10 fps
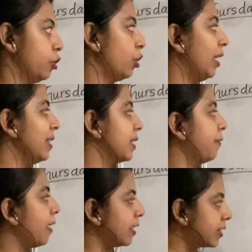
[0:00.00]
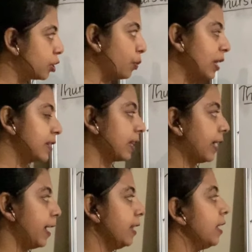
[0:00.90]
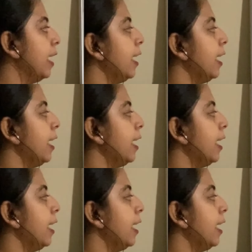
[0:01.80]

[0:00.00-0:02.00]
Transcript: So let's revise it once again.